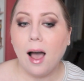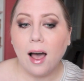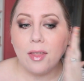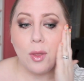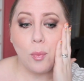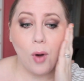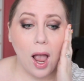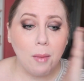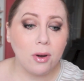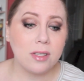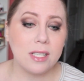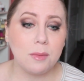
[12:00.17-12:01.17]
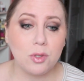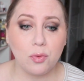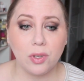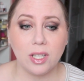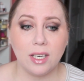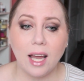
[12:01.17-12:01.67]
Uh, the primer seems
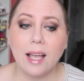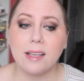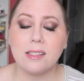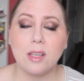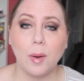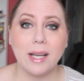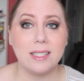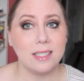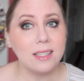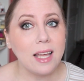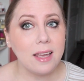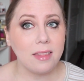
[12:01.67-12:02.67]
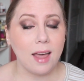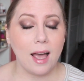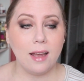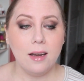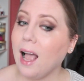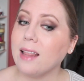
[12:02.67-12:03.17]
really nice, so I did like
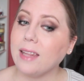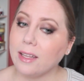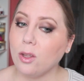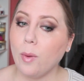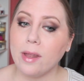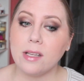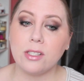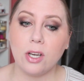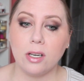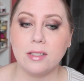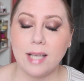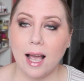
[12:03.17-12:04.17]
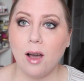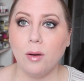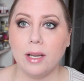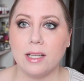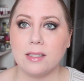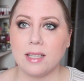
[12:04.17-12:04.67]
that. I like the way this turned
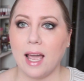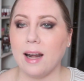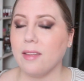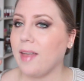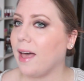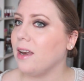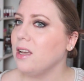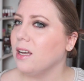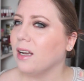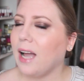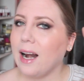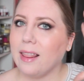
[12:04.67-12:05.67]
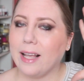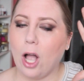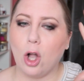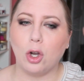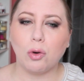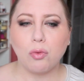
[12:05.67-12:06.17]
out. It's kind of that, kind of like
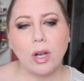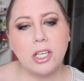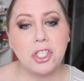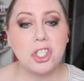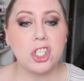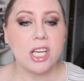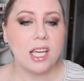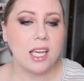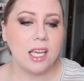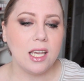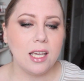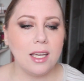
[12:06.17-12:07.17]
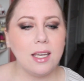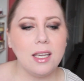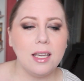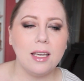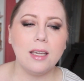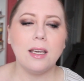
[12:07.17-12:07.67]
a
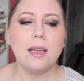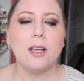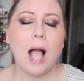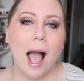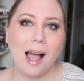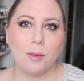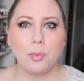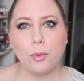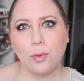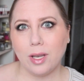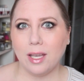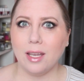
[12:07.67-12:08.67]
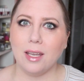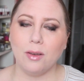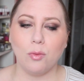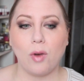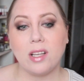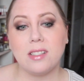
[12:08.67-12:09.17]
grungy,
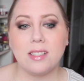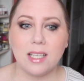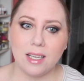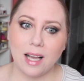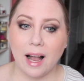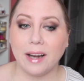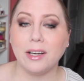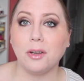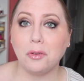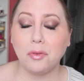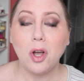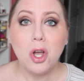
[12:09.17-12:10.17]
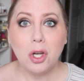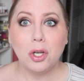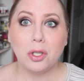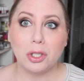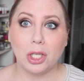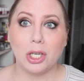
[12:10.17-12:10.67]
coppery, rusty kind of
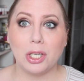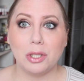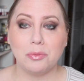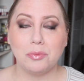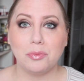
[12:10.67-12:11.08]
look,